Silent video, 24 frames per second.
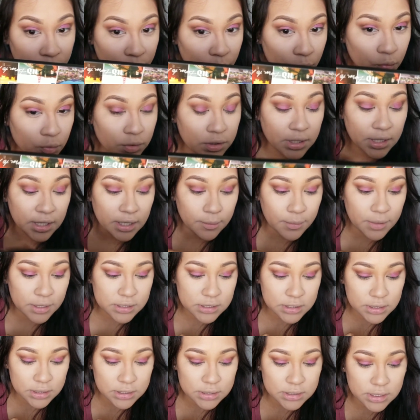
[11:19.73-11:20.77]
But then I'm
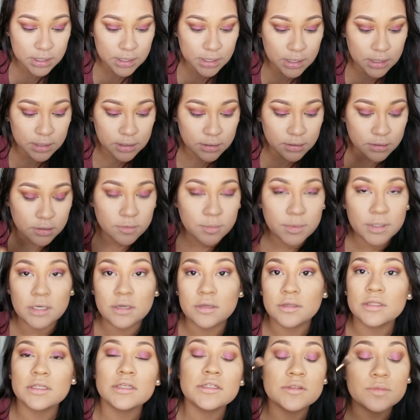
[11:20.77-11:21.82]
actually going to take a little bit
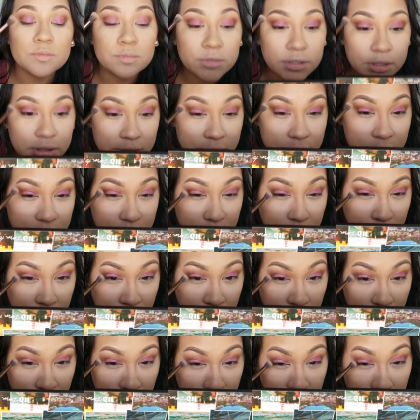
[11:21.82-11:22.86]
on this brush
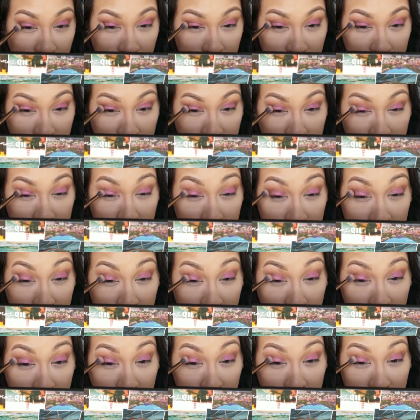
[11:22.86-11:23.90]

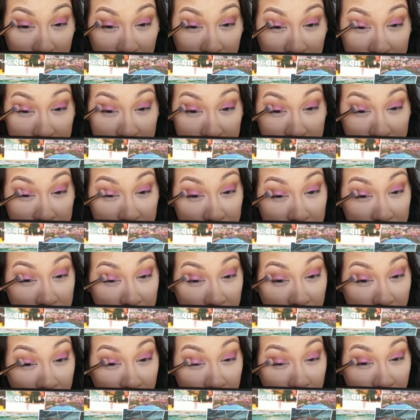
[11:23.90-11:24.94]
and actually
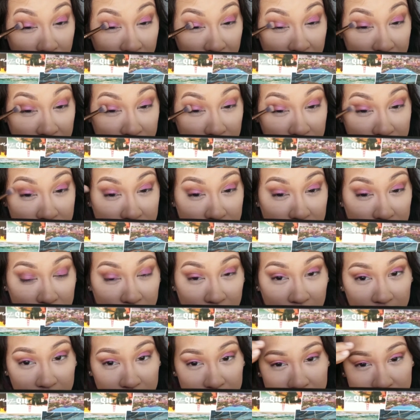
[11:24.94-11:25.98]
combine those two
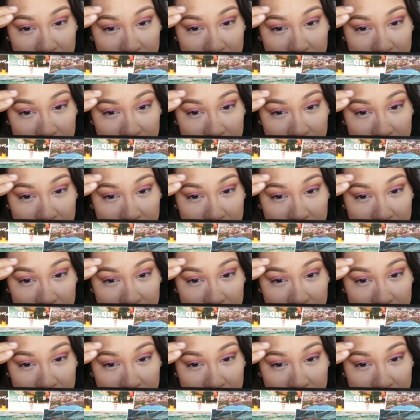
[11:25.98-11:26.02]
colors,